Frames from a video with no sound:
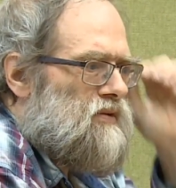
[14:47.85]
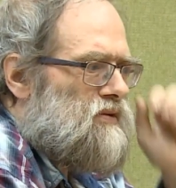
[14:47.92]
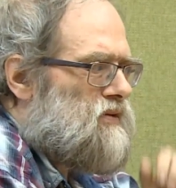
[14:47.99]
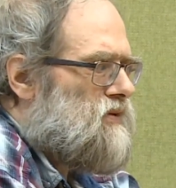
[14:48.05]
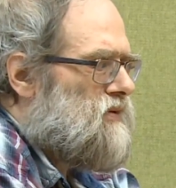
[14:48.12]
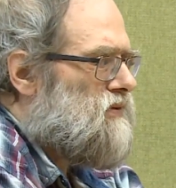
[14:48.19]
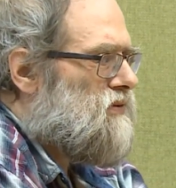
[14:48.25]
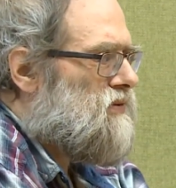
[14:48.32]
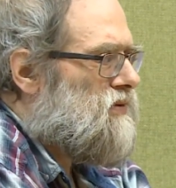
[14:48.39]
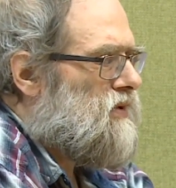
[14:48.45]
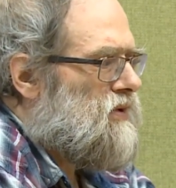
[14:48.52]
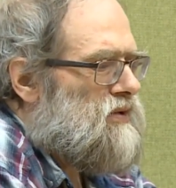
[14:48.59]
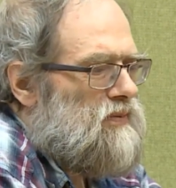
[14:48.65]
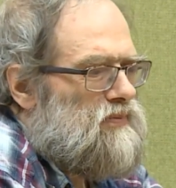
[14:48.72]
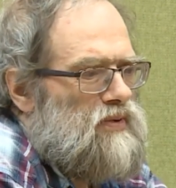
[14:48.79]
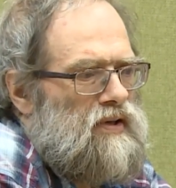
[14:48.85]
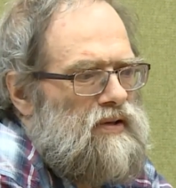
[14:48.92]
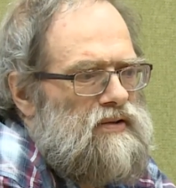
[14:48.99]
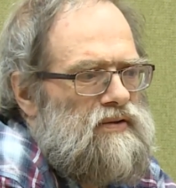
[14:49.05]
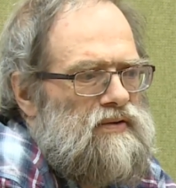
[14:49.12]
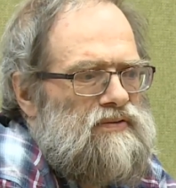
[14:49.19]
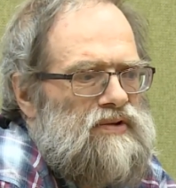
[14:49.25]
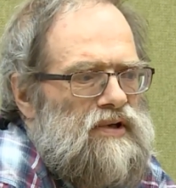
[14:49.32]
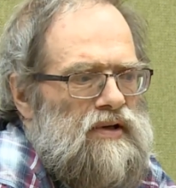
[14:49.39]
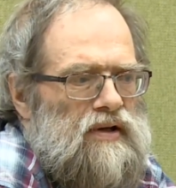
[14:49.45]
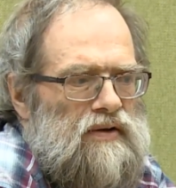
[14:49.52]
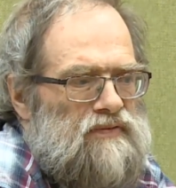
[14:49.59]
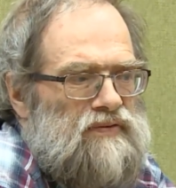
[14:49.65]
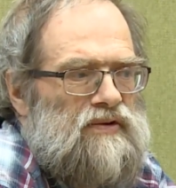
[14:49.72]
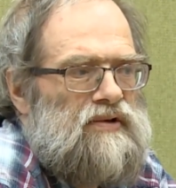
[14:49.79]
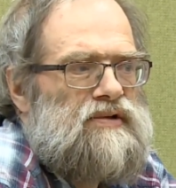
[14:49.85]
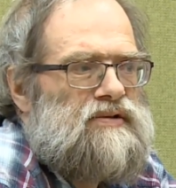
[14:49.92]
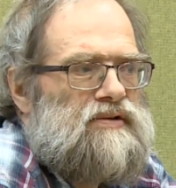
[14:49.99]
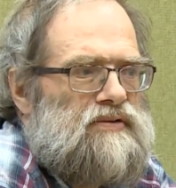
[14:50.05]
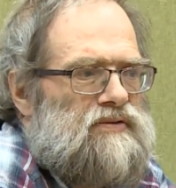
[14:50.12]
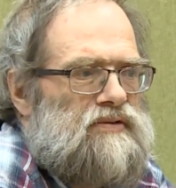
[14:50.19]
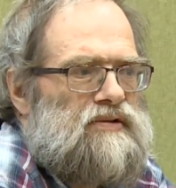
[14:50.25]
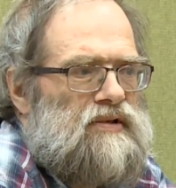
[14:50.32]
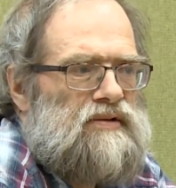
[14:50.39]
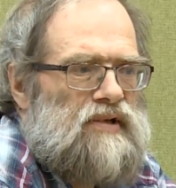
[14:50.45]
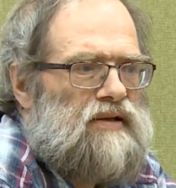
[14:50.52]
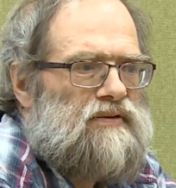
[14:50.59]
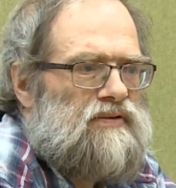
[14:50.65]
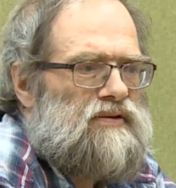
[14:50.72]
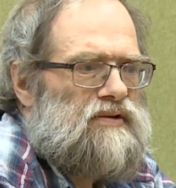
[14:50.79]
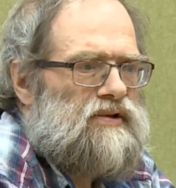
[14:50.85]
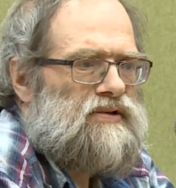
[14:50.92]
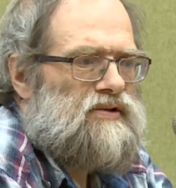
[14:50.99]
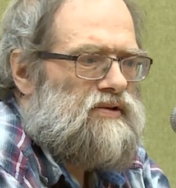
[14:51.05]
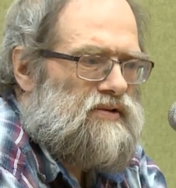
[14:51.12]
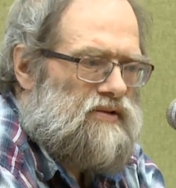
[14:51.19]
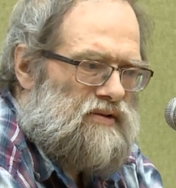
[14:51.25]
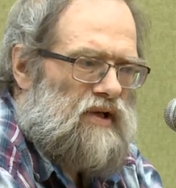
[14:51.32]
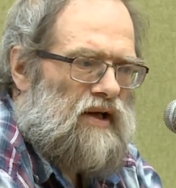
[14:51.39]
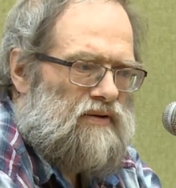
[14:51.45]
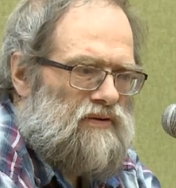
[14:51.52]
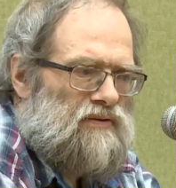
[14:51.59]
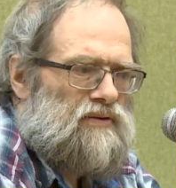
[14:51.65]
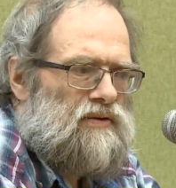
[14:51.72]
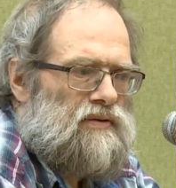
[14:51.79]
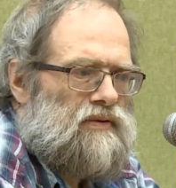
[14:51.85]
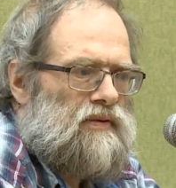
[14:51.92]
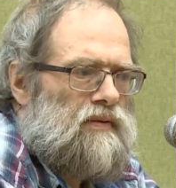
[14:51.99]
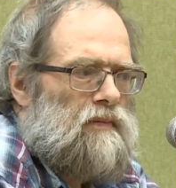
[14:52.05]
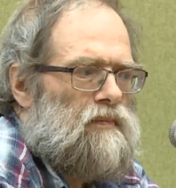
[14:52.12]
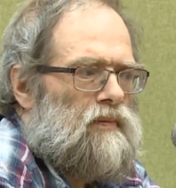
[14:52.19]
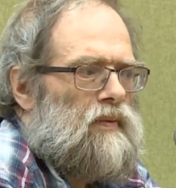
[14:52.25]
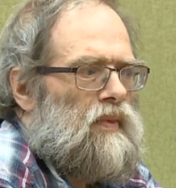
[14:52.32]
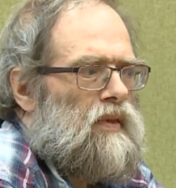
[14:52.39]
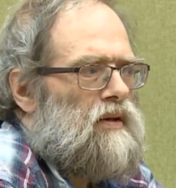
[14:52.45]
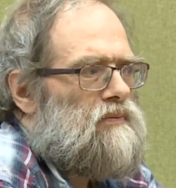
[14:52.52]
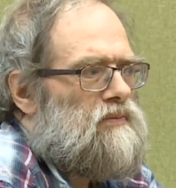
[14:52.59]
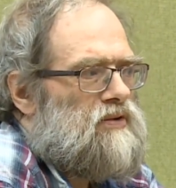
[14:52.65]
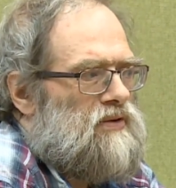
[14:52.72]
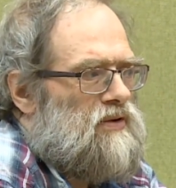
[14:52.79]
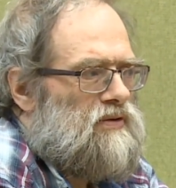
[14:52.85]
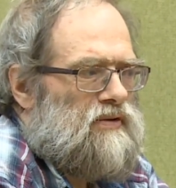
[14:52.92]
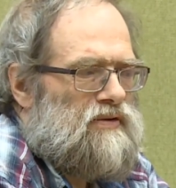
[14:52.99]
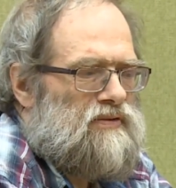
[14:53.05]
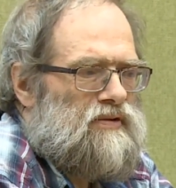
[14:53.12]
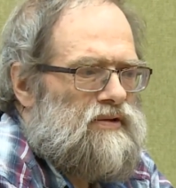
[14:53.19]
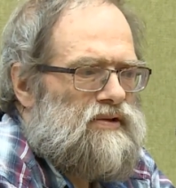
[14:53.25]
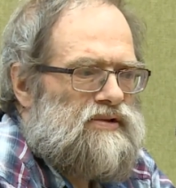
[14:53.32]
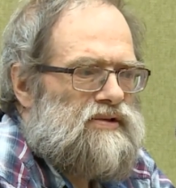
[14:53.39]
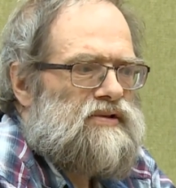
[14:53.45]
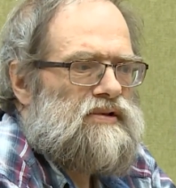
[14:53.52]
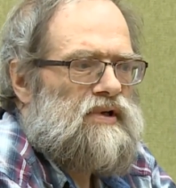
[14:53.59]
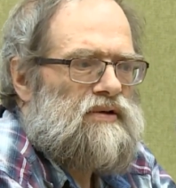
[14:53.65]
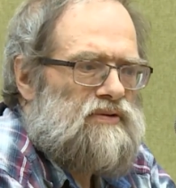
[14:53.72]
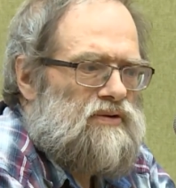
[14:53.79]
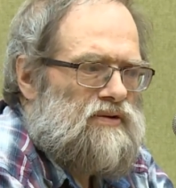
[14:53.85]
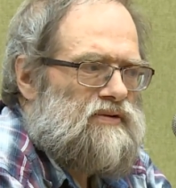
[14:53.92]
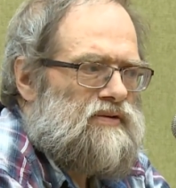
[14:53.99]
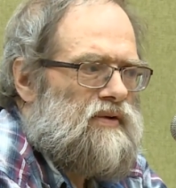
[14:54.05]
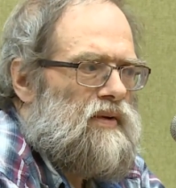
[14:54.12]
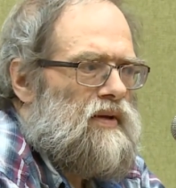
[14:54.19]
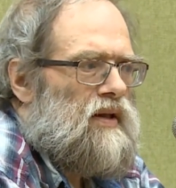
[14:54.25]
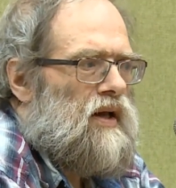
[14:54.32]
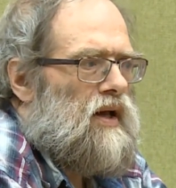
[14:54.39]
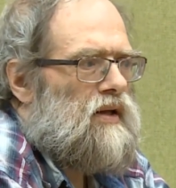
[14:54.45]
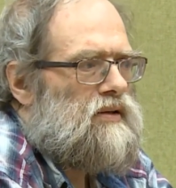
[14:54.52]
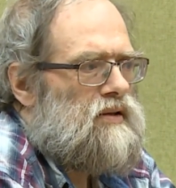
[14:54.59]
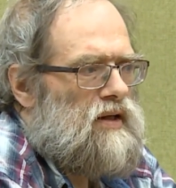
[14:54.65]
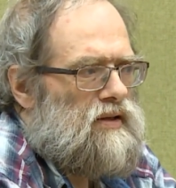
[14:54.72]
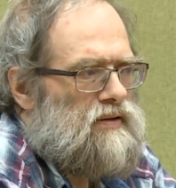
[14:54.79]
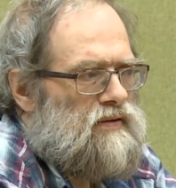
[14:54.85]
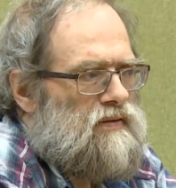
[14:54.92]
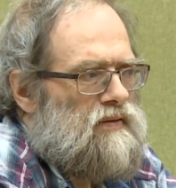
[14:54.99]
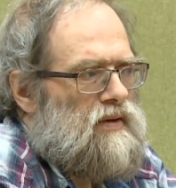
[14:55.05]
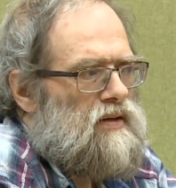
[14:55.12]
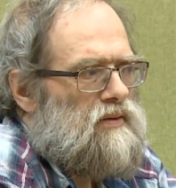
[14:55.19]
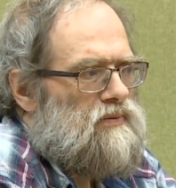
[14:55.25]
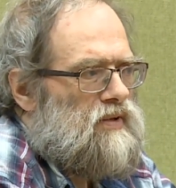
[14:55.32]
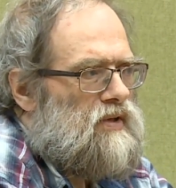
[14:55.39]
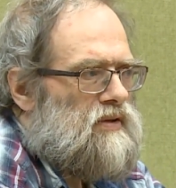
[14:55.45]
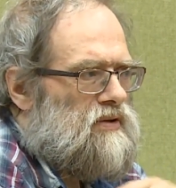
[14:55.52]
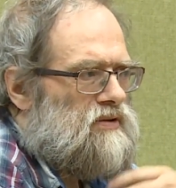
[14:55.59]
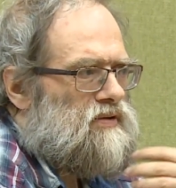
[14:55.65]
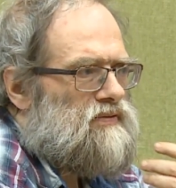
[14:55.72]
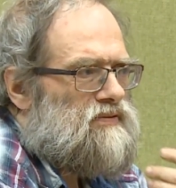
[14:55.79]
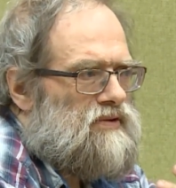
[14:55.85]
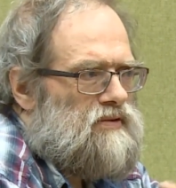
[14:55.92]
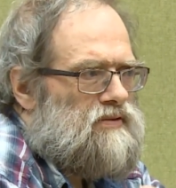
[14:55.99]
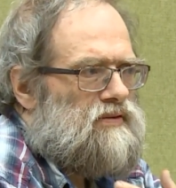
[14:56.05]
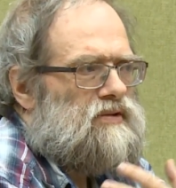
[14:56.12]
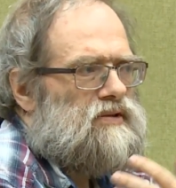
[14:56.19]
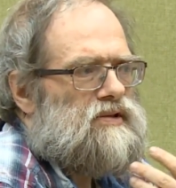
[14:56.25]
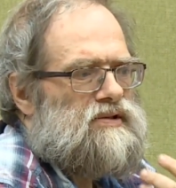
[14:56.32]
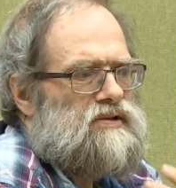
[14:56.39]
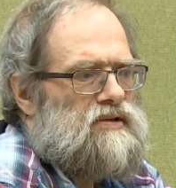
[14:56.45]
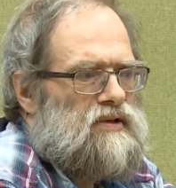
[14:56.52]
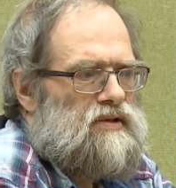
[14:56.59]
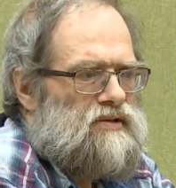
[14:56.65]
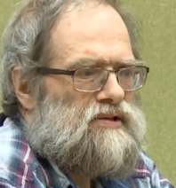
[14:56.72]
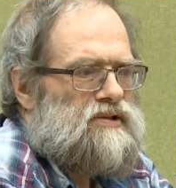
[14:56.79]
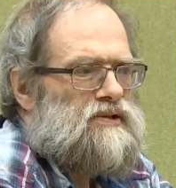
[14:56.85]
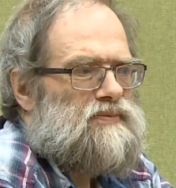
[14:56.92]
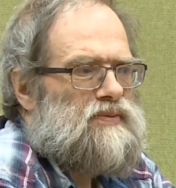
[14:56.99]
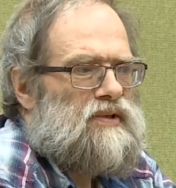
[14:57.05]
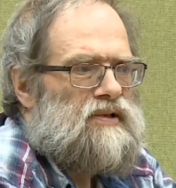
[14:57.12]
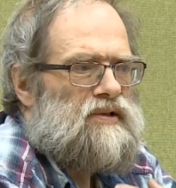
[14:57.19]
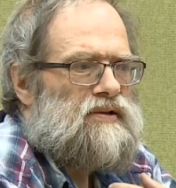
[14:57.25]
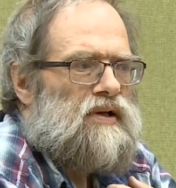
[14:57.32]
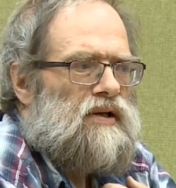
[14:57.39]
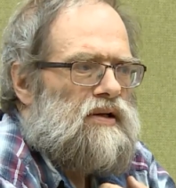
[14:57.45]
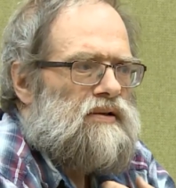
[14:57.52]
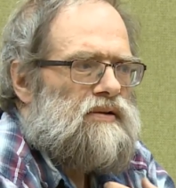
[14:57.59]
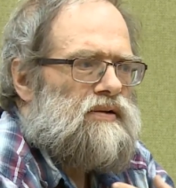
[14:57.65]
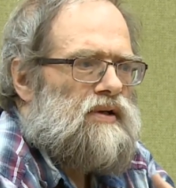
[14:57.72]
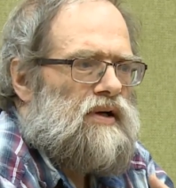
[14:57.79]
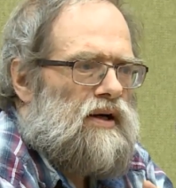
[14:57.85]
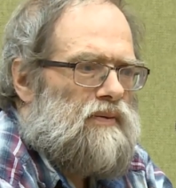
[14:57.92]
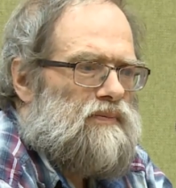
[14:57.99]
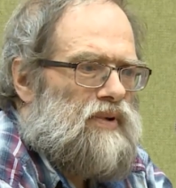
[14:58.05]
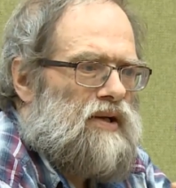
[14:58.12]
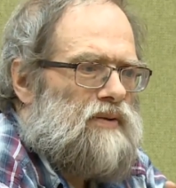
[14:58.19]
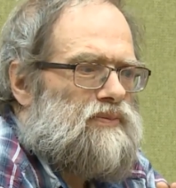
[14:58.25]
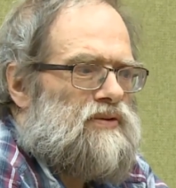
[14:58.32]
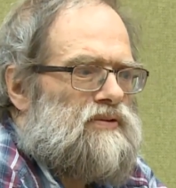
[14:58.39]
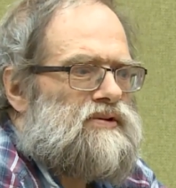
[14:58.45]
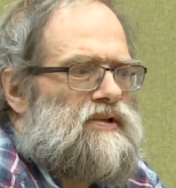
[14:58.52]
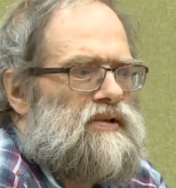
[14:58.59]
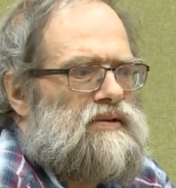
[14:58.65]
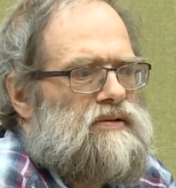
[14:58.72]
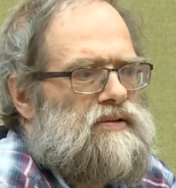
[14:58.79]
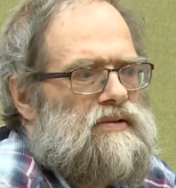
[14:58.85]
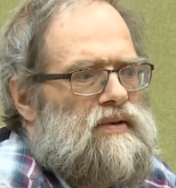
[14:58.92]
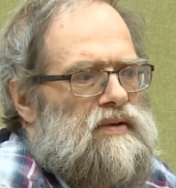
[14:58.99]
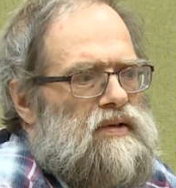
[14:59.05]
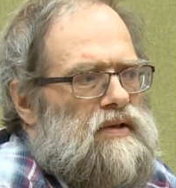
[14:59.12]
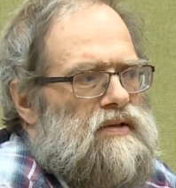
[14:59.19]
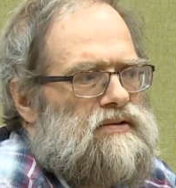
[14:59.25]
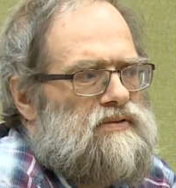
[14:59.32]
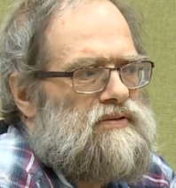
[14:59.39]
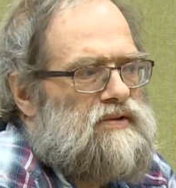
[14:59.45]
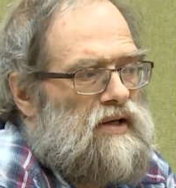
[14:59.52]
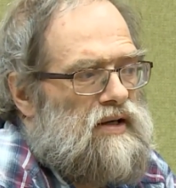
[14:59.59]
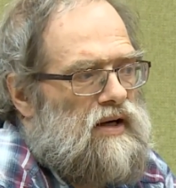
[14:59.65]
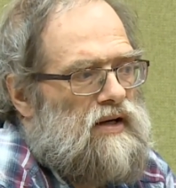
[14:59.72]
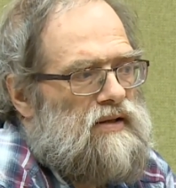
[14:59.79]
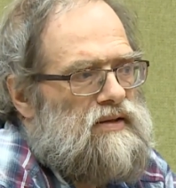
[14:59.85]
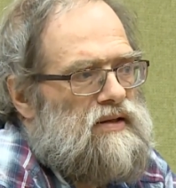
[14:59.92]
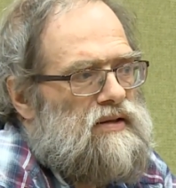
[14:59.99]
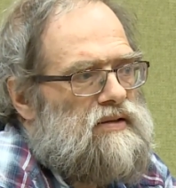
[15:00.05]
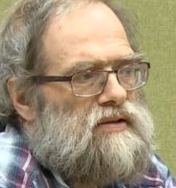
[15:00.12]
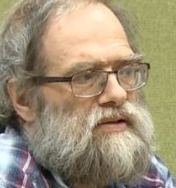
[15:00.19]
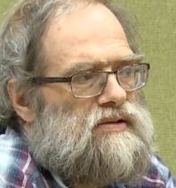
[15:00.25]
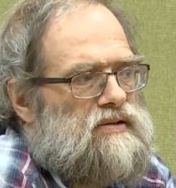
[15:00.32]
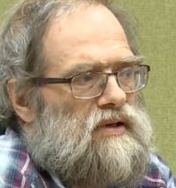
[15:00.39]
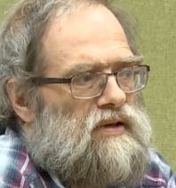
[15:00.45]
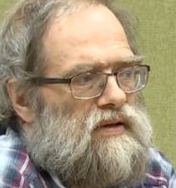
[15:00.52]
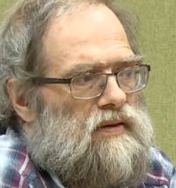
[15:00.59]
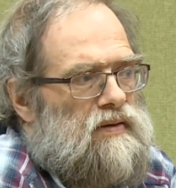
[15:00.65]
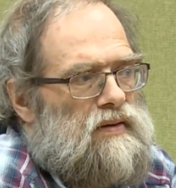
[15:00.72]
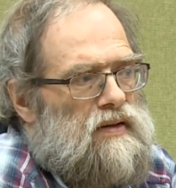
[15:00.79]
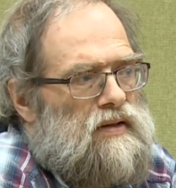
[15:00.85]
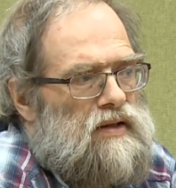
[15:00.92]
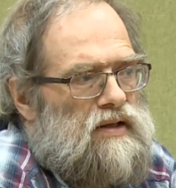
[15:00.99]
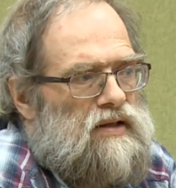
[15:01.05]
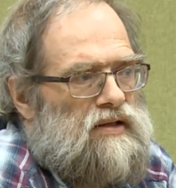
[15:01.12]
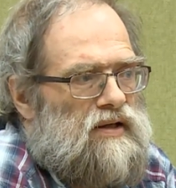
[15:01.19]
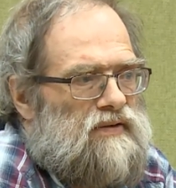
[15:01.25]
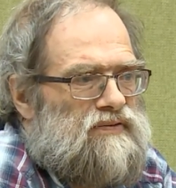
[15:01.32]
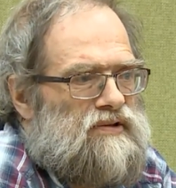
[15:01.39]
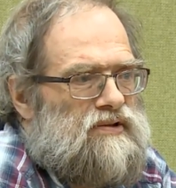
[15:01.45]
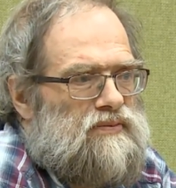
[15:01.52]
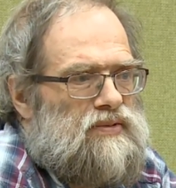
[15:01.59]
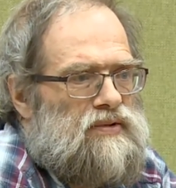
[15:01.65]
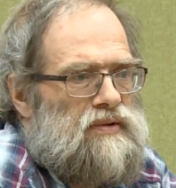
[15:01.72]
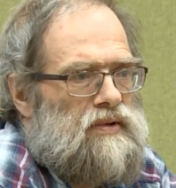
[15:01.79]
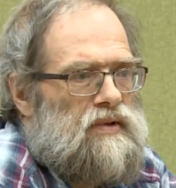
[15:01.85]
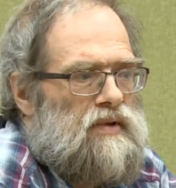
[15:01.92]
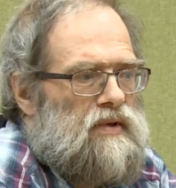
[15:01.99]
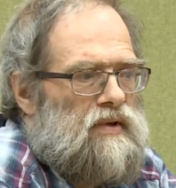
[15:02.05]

sindoor in the parting of the hair. For instance, that, that tradition is that old. But other traditions are not, and yet, because of the traditionalist spirit, they are back projected. So there, I think it is uh, inevitable